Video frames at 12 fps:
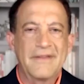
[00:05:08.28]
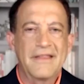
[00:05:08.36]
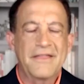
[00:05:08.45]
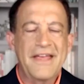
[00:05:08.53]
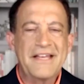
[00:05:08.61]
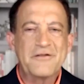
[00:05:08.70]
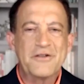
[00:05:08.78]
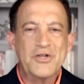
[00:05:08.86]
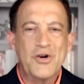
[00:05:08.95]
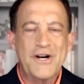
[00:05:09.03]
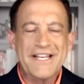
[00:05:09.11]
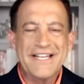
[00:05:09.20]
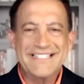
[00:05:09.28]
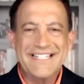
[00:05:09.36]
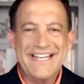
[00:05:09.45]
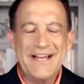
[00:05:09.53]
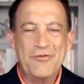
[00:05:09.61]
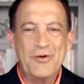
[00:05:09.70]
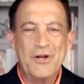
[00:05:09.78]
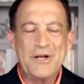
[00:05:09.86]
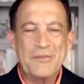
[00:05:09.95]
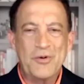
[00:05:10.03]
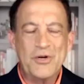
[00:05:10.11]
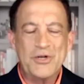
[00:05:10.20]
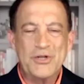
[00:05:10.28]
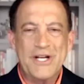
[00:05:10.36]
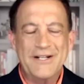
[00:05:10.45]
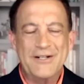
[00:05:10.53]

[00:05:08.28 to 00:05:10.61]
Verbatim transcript: Thanks for joining us today. I really appreciate your